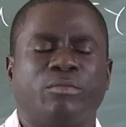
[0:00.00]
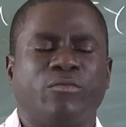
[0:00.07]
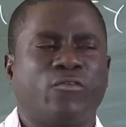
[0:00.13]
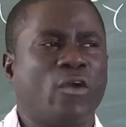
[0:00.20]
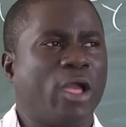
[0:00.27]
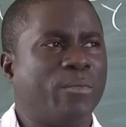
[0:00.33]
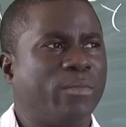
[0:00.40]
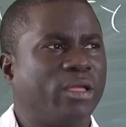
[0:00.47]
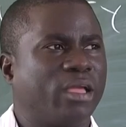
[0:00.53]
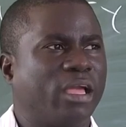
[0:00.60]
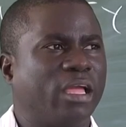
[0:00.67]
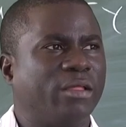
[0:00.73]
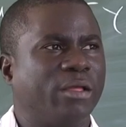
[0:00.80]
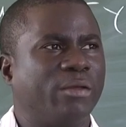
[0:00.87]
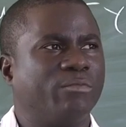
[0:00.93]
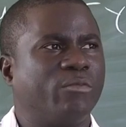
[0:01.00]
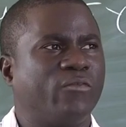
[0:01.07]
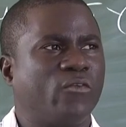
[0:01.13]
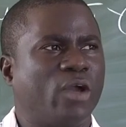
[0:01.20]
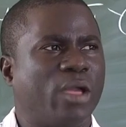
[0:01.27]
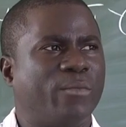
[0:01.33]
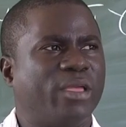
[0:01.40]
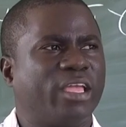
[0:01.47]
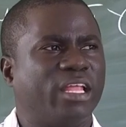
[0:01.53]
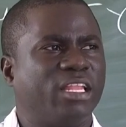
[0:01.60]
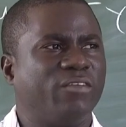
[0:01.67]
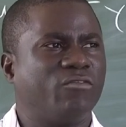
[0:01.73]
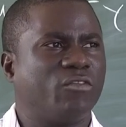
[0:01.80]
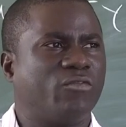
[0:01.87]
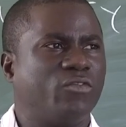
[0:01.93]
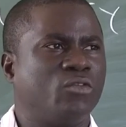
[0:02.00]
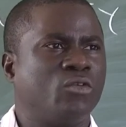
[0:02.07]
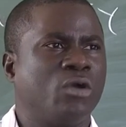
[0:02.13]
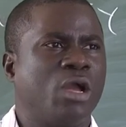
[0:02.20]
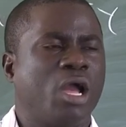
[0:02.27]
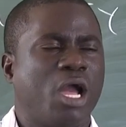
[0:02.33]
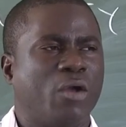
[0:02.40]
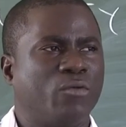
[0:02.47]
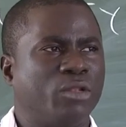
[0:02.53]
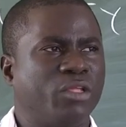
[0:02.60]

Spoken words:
before I make a leave of you, I will